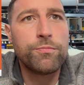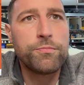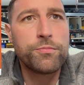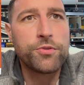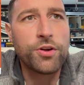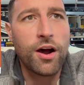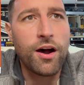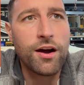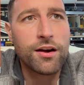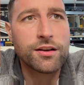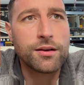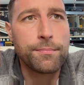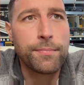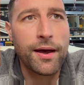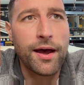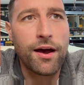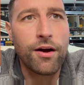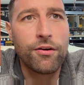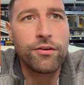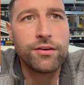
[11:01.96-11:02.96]
talked
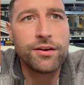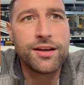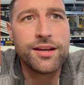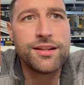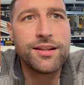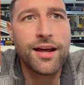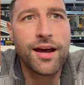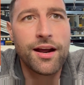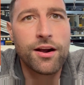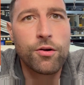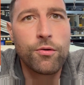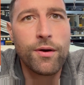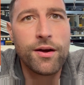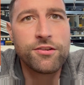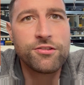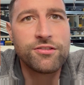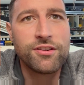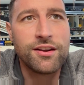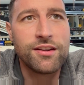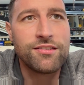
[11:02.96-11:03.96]
about in that
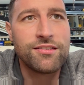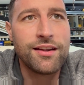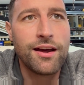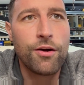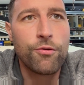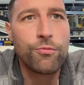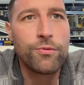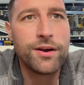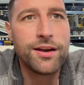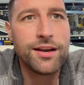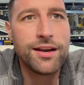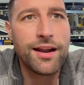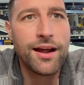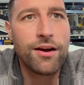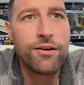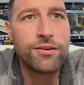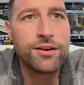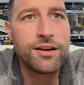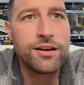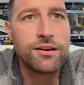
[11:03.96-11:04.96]
question is now written
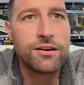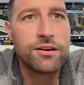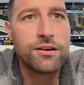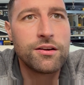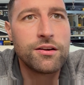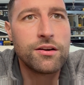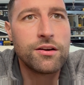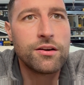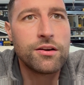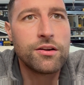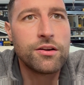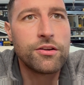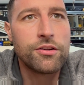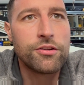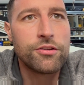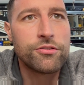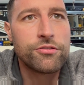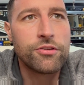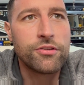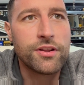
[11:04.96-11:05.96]
out here
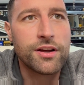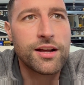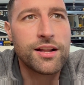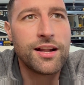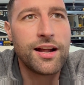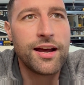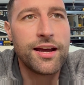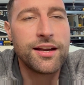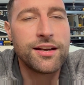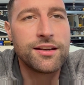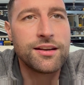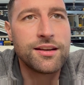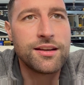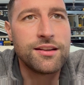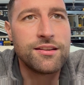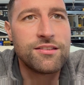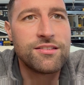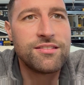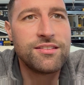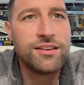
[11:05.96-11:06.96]
so the client
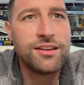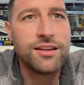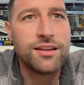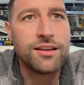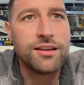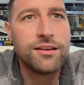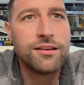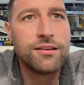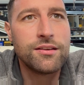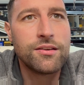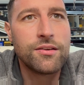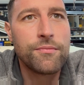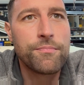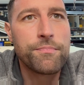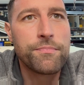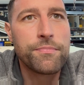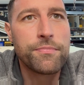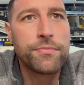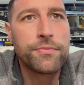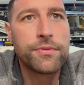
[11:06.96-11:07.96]
can see.
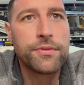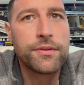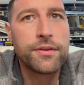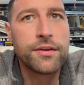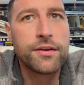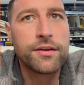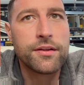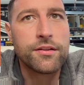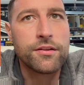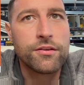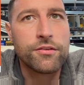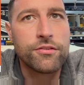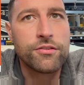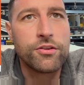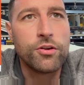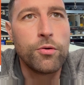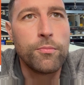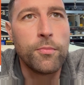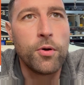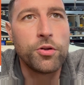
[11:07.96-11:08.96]
There's
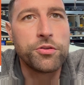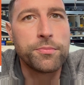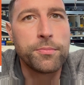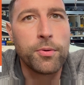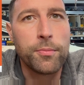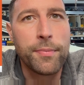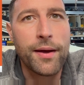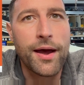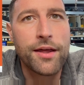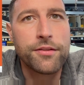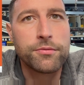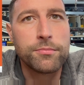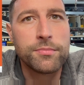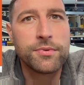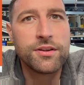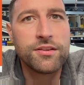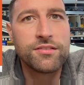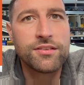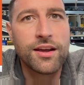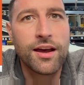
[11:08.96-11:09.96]
no multiple bathroom
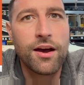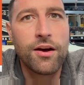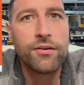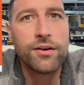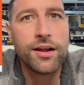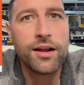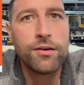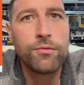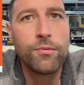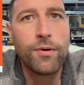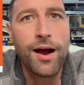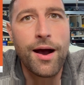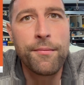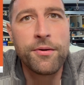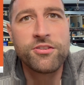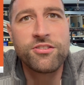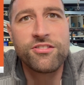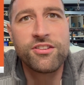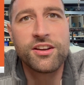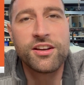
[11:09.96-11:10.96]
discount. And how
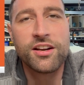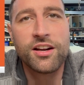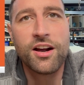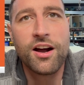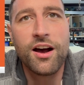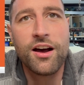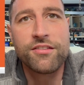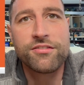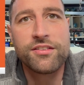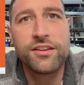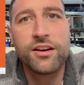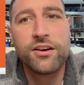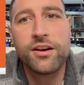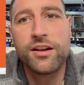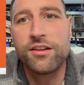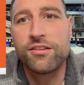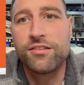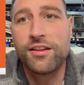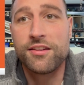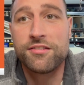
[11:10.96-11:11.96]
much is it going to cost? There it
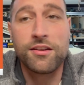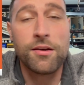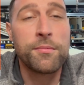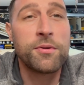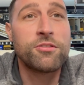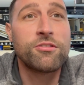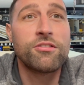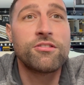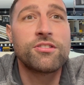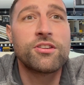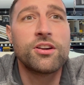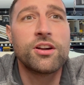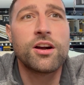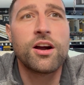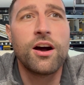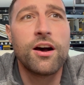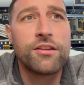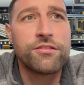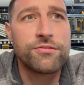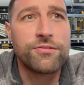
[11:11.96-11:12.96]
is. That's how much it's going to
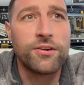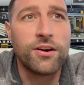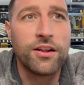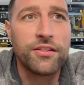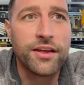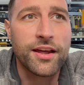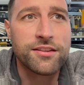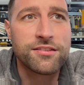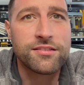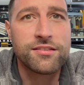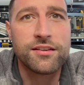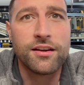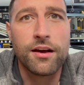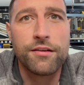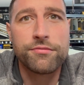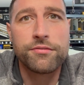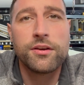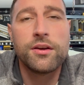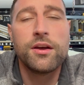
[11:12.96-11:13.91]
cost for all that stuff.